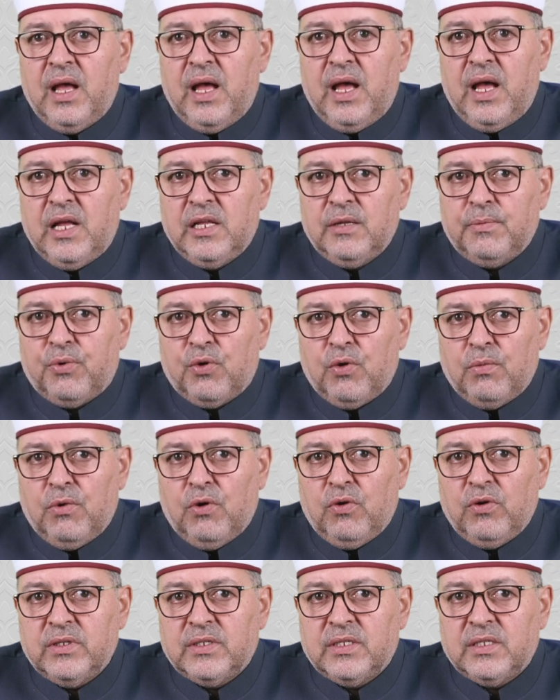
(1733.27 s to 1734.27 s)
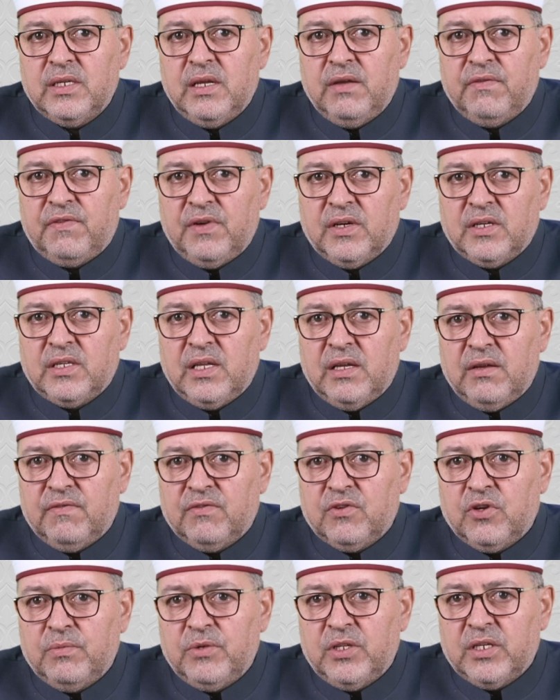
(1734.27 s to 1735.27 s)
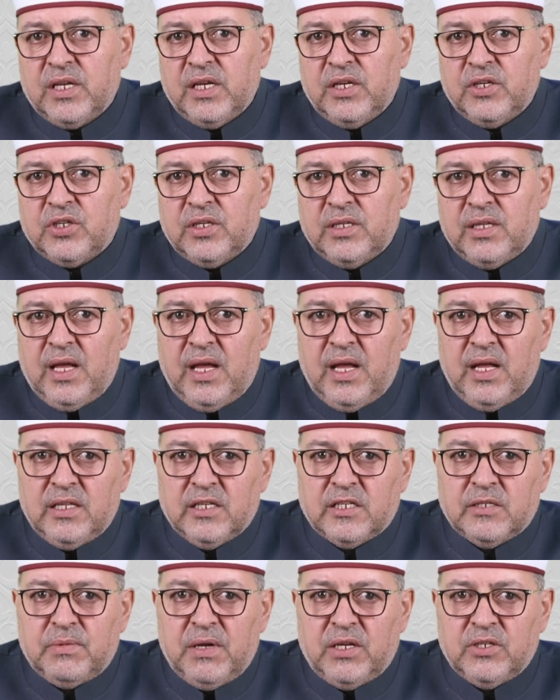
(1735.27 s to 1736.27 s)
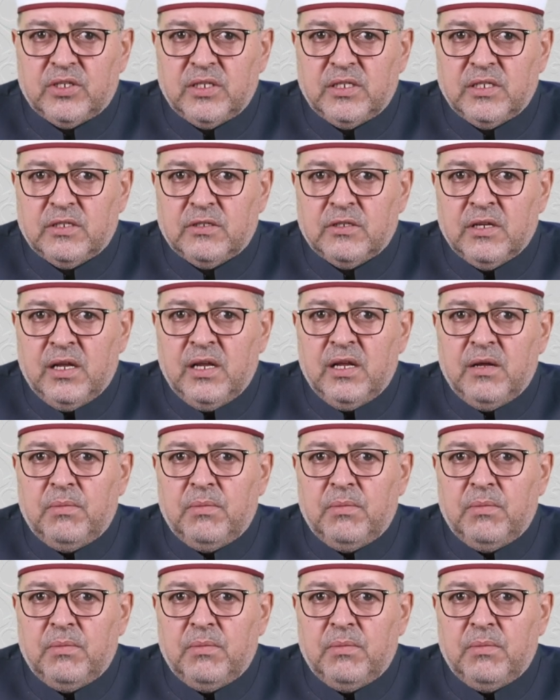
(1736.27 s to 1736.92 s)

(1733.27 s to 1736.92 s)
and promotes effective communication and expansions.